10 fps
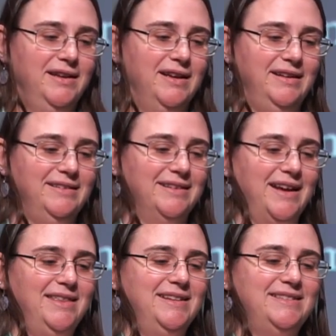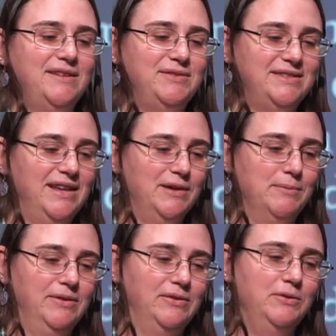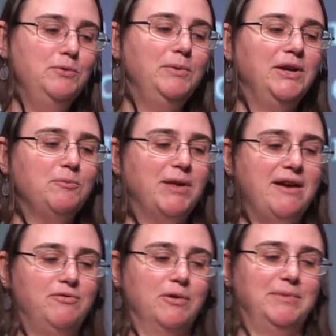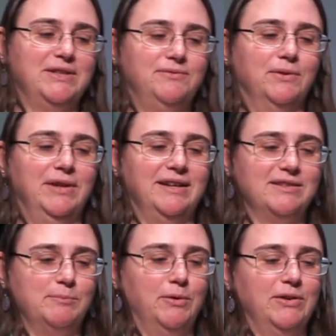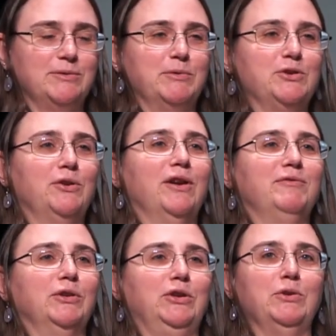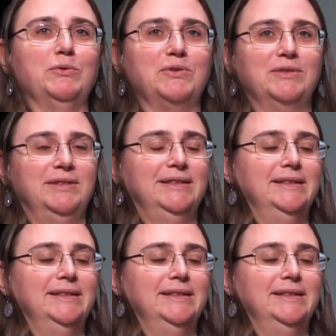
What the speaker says: and he's like, I think it's safe to say that once a new weird platform gets full Linux support, it's mature enough to use.